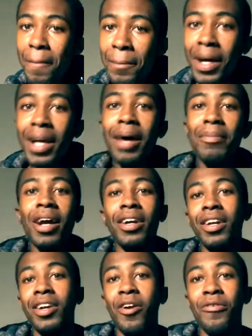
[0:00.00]
But I'm not
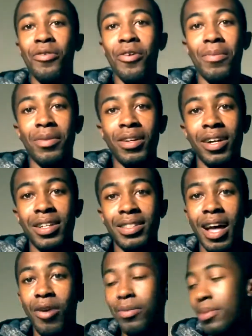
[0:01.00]
gonna go for it because
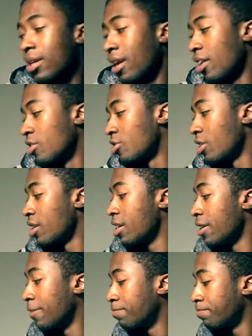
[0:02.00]
that would be kind of
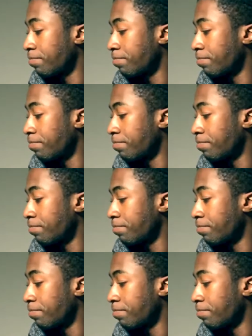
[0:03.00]
shitty.